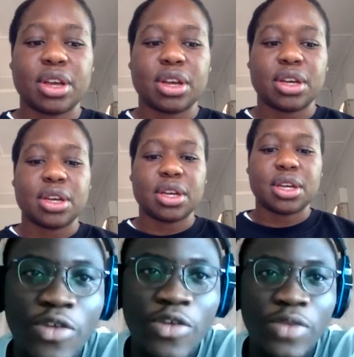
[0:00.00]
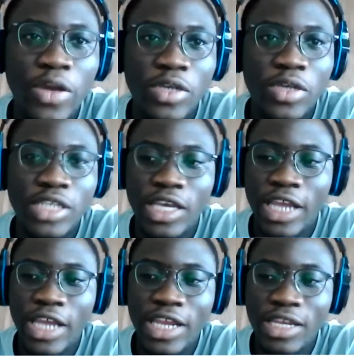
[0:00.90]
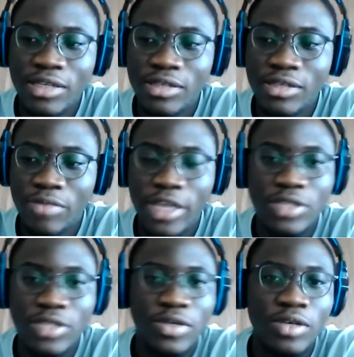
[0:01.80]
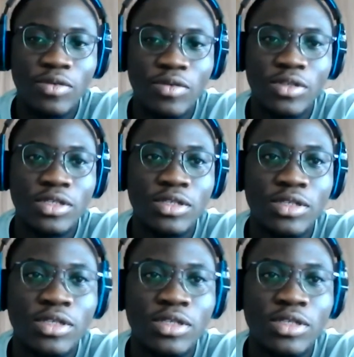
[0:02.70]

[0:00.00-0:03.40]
Please, can you repeat the question again? I didn't, my network was.